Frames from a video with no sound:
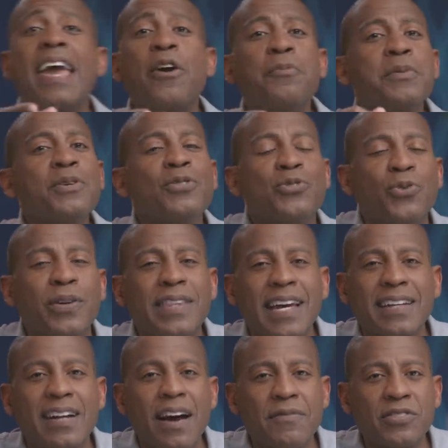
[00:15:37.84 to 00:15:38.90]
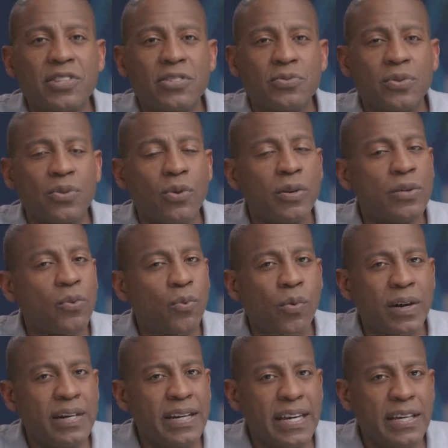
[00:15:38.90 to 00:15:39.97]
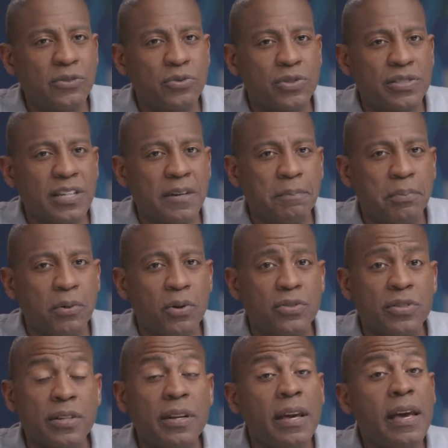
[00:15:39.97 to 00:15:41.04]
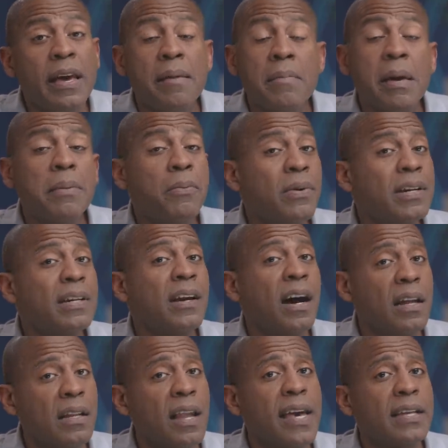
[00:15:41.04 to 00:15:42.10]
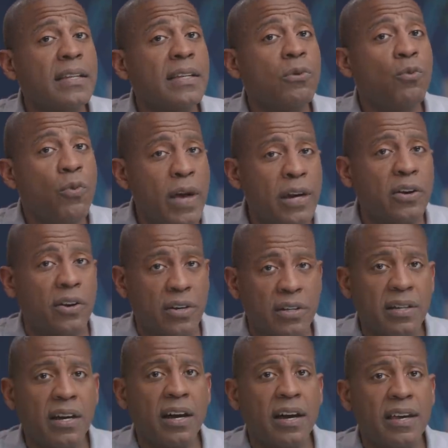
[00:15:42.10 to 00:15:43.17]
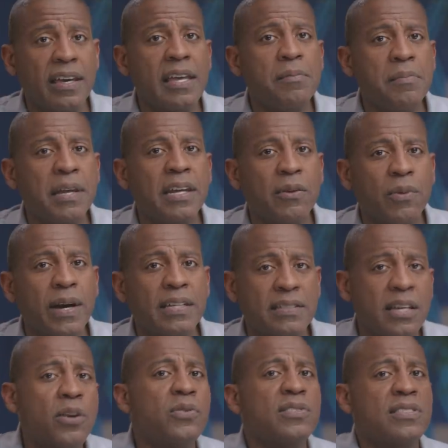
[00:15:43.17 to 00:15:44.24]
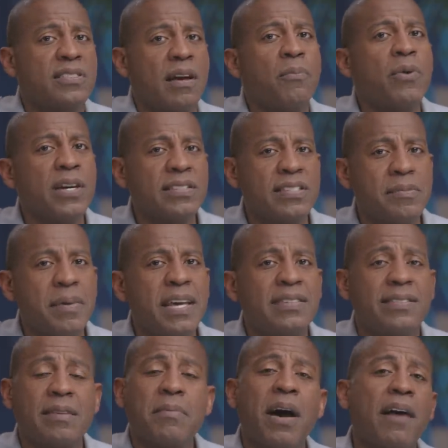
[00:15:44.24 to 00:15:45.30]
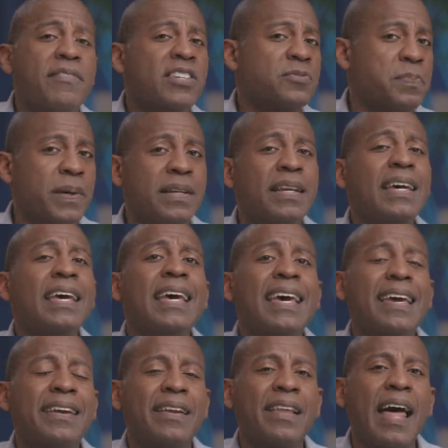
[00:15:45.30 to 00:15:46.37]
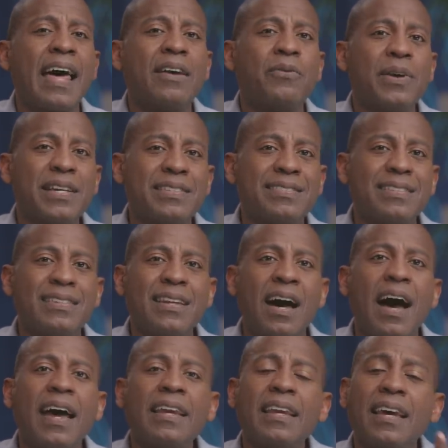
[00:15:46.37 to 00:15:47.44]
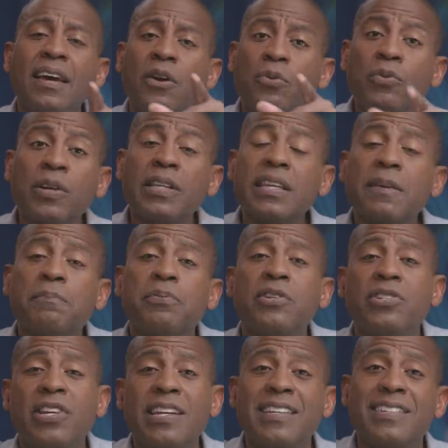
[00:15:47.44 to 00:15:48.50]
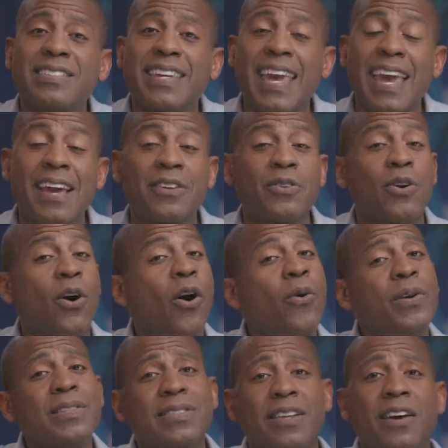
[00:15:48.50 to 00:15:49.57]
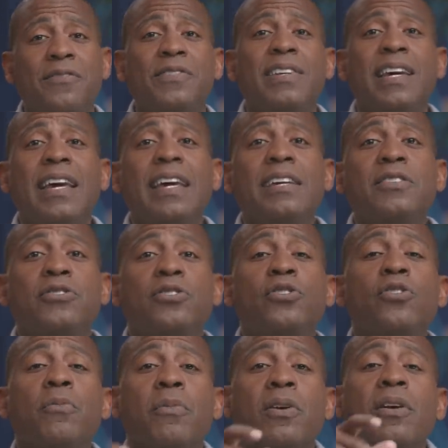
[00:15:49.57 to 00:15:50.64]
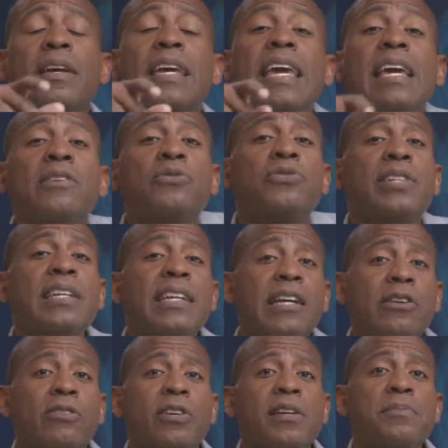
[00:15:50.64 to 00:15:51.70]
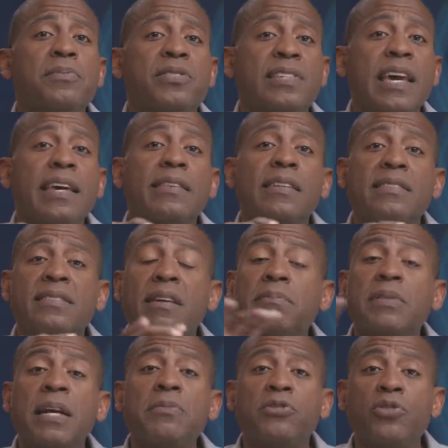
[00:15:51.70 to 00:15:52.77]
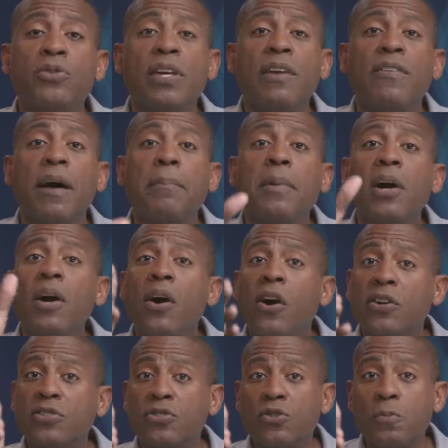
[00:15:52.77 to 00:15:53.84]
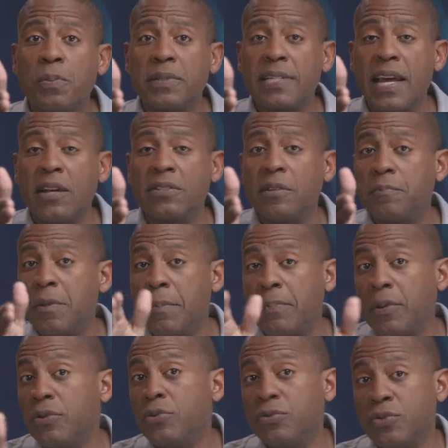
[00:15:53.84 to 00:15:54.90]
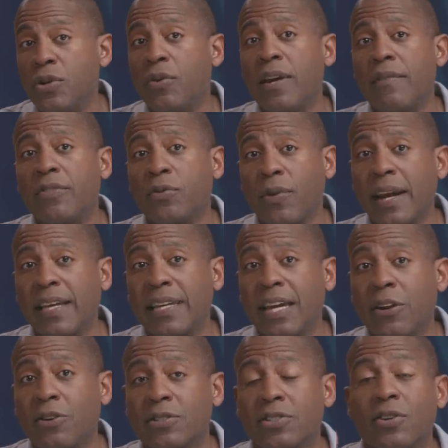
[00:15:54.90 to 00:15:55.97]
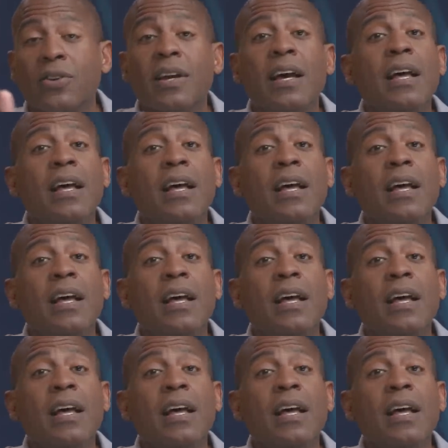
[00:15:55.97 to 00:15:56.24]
Hey, I hope you enjoyed that conversation with Lloyd. What an interesting person. Maybe what an unlikely winner in many ways. I know in some ways he may seem obvious, but in a lot of ways not. Really appreciated his candor, always loved his humor. Interesting to hear him say that sometimes you give up on super talented people who don't have the right character.